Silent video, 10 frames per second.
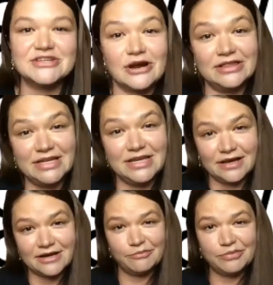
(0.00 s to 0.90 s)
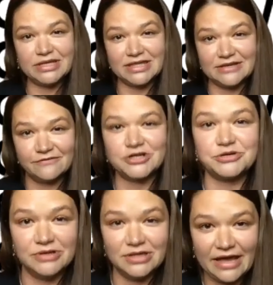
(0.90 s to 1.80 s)
are leading a completely
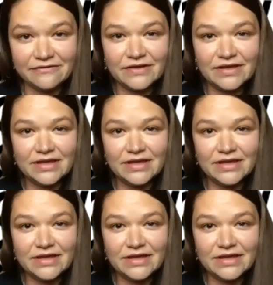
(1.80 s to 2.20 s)
virtual life.